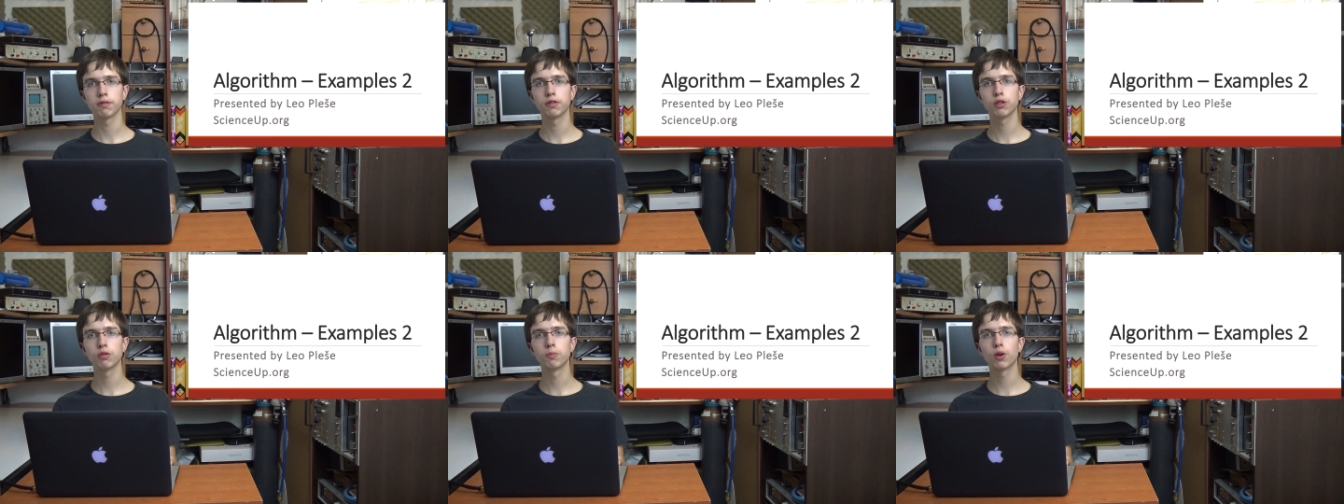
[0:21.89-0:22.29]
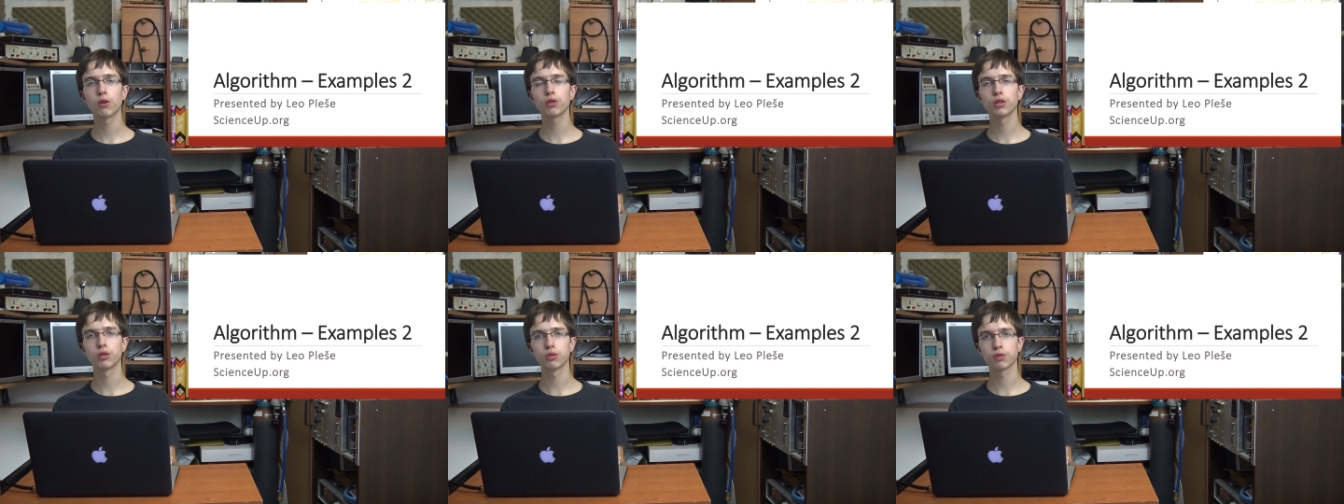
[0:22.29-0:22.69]
a few
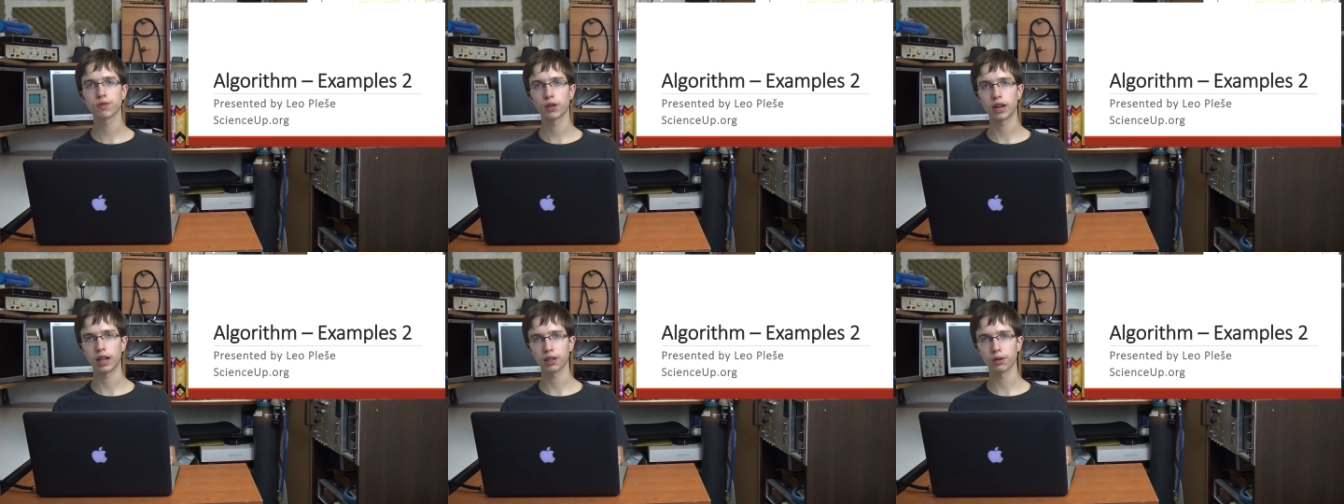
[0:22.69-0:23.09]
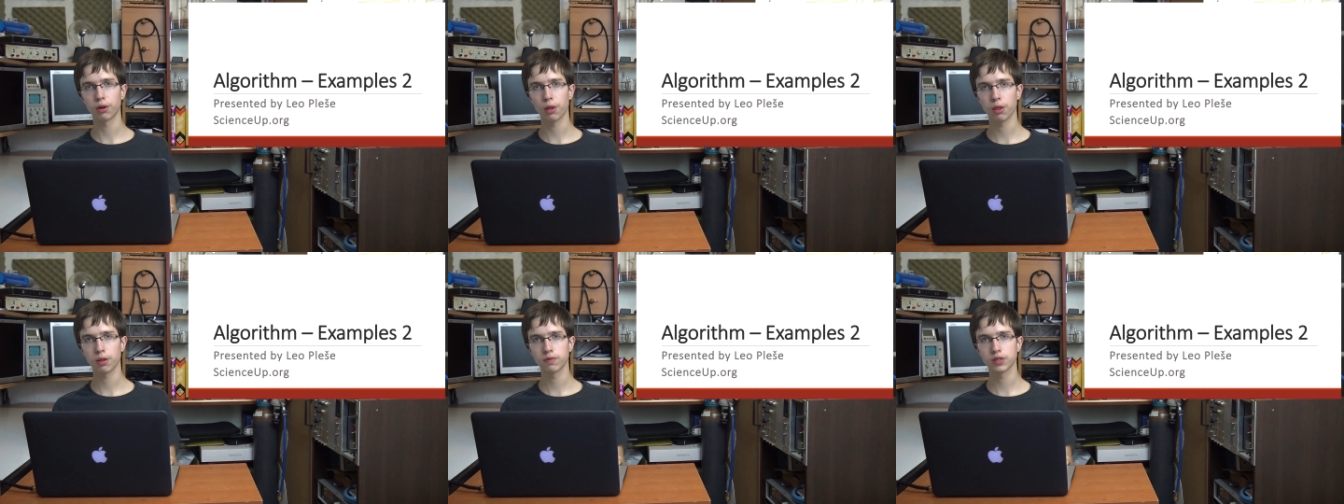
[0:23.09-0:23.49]
more useful
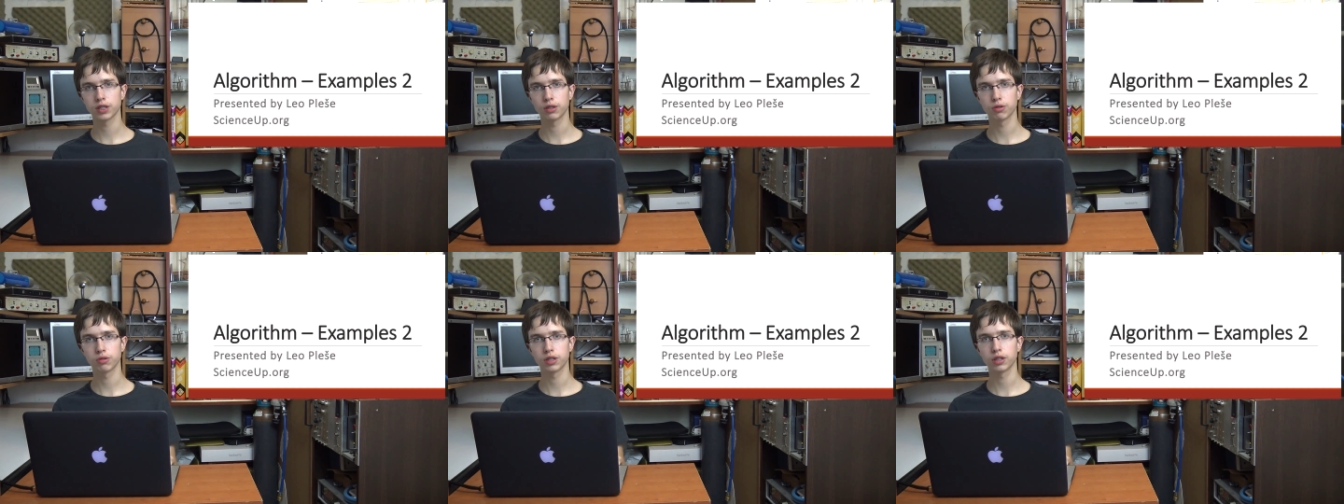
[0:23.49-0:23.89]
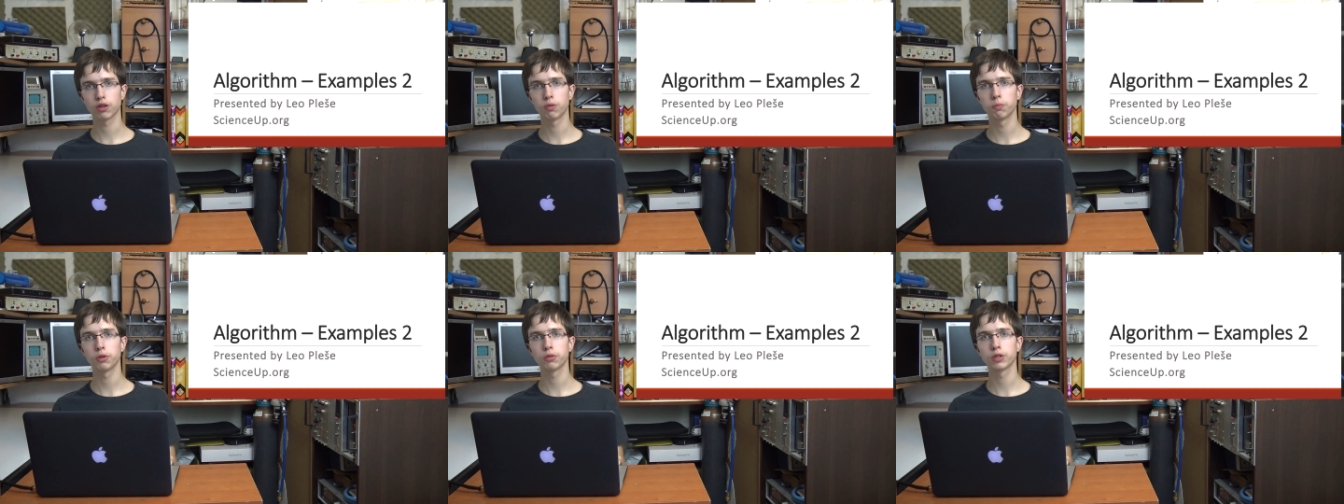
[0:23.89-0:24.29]
algorithms used in
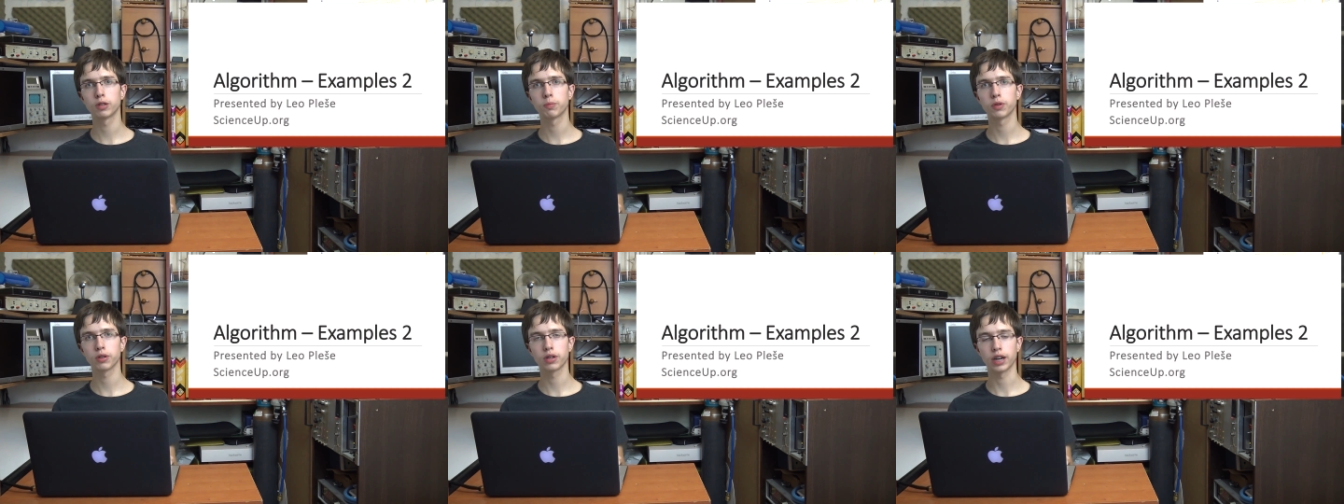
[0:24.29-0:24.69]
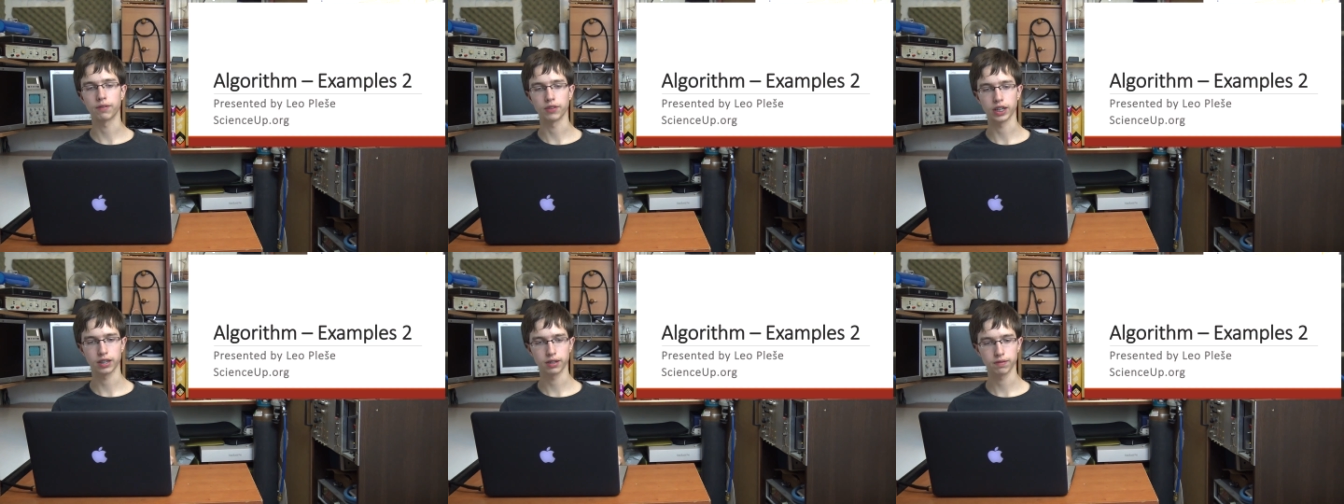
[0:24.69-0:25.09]
computer
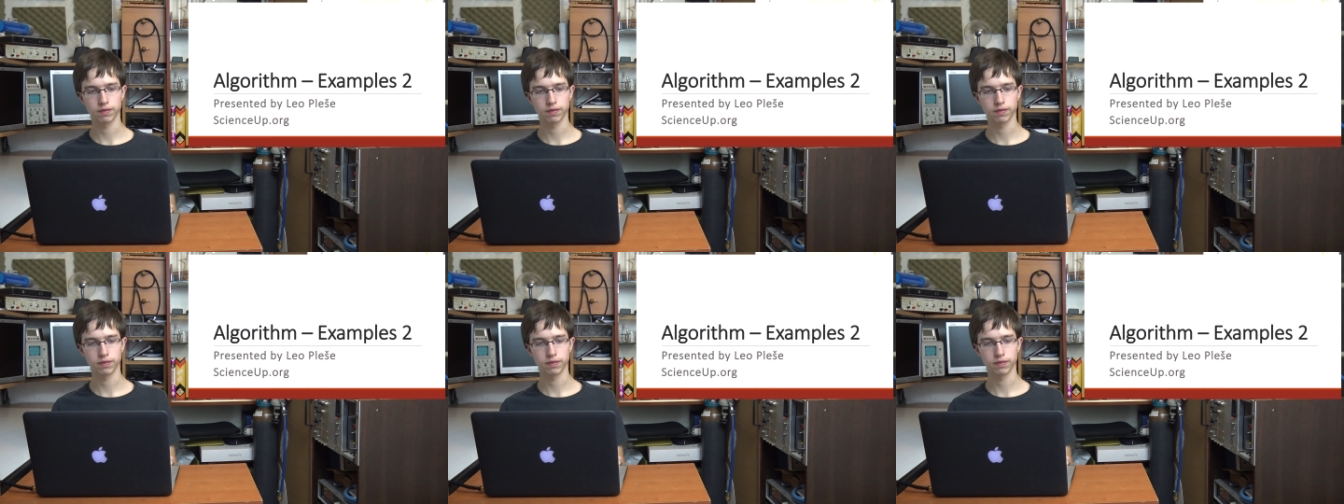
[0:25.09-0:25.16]
programming.